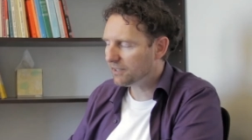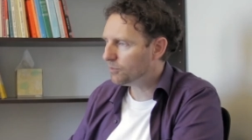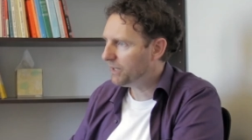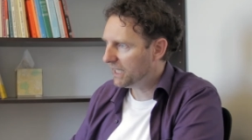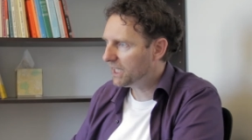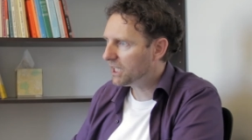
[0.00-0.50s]

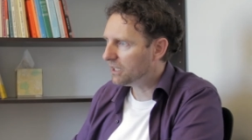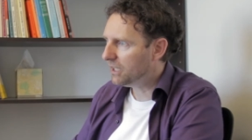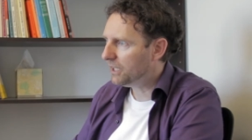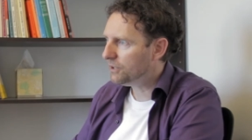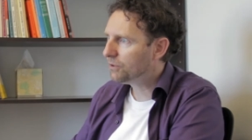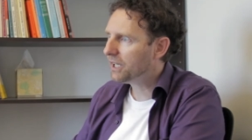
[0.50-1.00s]

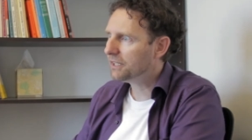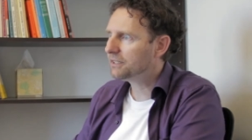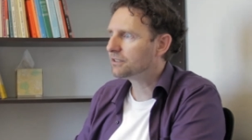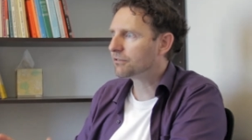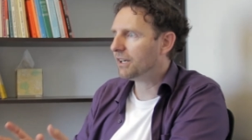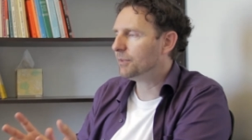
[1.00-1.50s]
Mathematically, you can
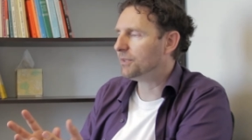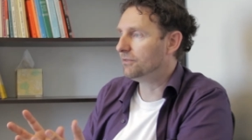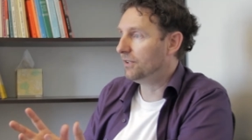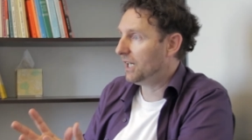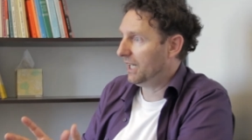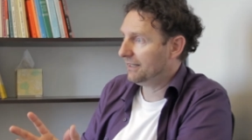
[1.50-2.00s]
describe a
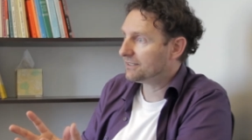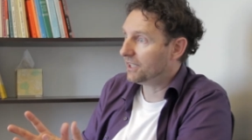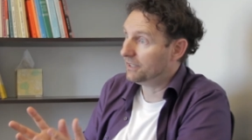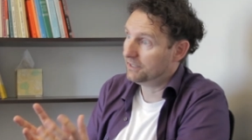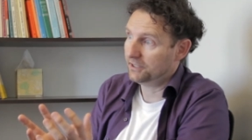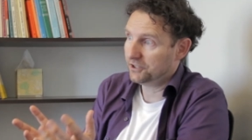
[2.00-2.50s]
vase
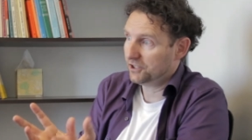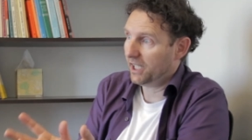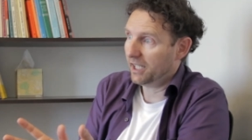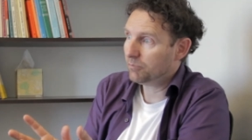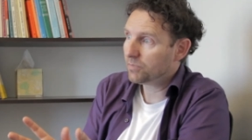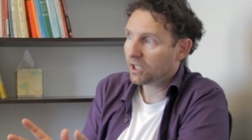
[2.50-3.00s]
and its
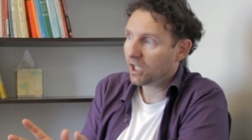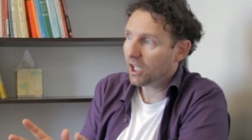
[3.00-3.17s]
shape